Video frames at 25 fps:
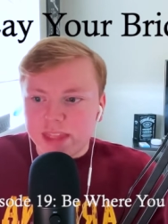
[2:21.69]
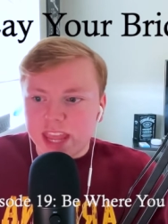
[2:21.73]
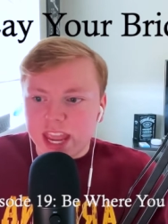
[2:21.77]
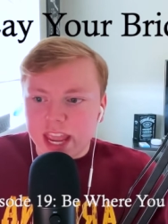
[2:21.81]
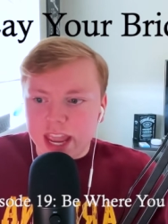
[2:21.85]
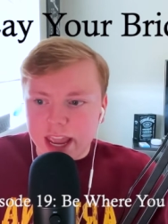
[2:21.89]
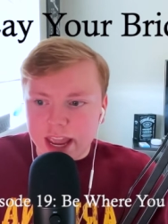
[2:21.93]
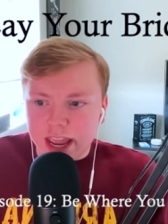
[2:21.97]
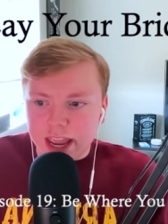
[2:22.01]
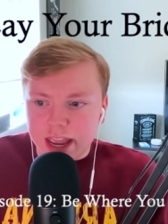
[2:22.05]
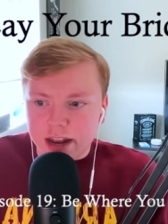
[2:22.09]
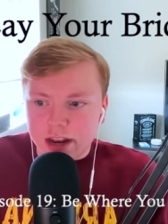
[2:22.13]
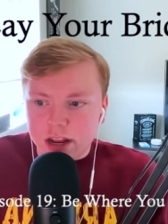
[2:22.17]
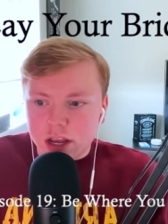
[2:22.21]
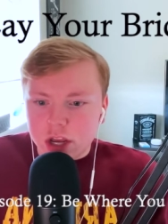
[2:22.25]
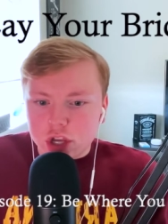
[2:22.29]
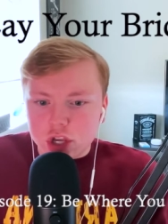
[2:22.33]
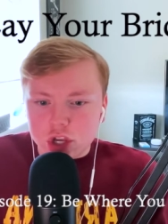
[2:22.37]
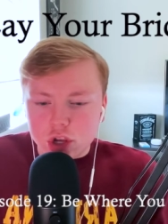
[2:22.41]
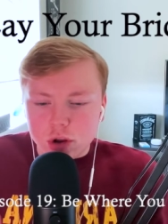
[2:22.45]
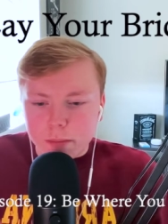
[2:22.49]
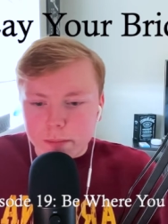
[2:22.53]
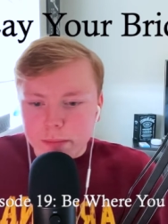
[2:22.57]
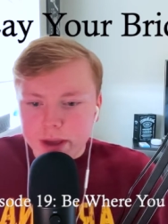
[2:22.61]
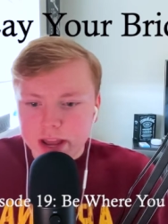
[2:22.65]
and
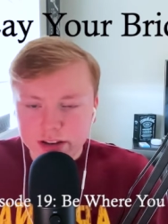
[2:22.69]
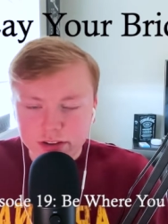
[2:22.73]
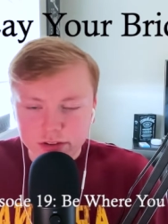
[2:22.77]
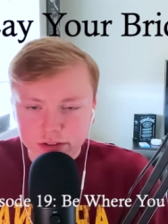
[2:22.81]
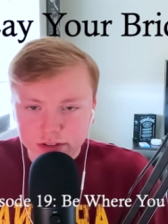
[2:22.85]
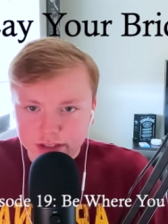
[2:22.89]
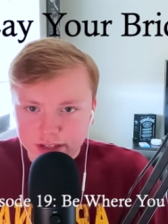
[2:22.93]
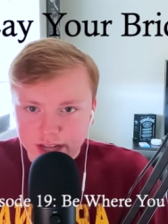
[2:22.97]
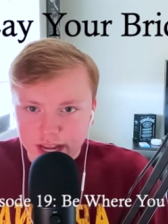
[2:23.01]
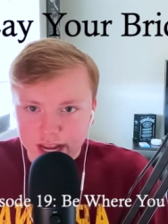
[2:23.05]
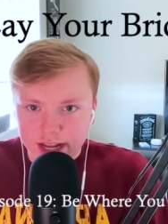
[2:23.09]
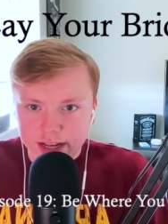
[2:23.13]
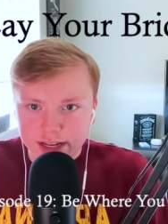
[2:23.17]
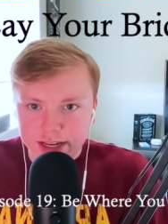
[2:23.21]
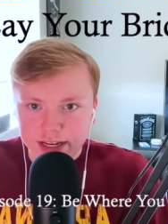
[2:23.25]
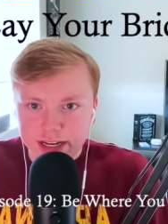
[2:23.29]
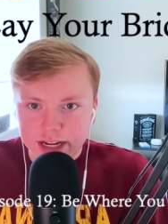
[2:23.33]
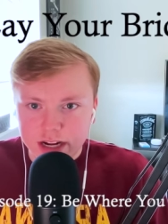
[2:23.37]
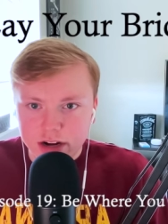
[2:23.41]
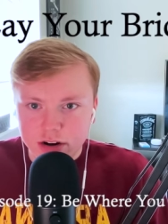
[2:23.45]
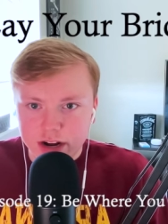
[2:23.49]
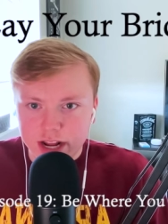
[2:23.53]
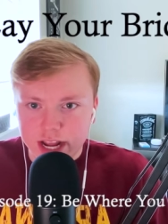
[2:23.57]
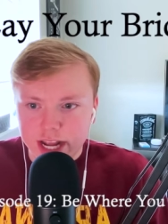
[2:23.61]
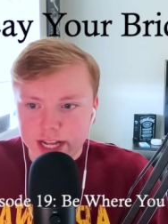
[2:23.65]
your mental state
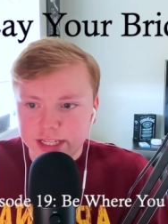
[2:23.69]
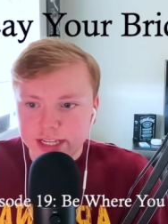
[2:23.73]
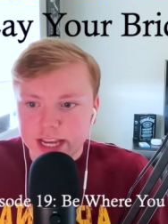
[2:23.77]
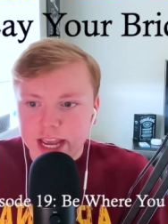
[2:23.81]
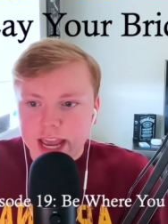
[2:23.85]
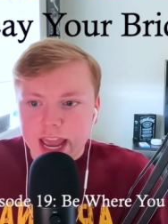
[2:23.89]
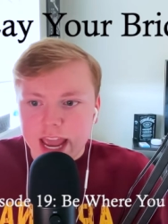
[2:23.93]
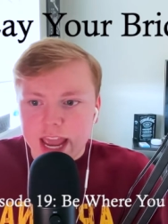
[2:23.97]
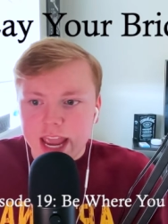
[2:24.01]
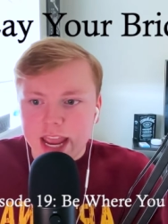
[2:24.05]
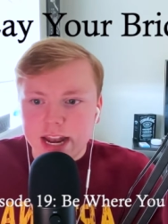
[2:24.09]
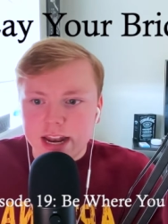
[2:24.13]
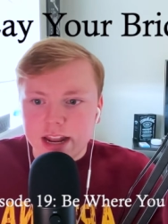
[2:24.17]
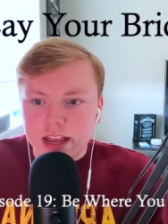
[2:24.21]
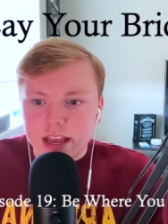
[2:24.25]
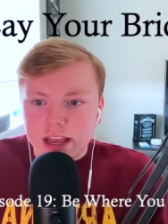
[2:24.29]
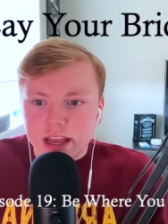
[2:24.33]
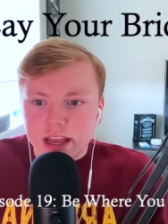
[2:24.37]
deteriorates and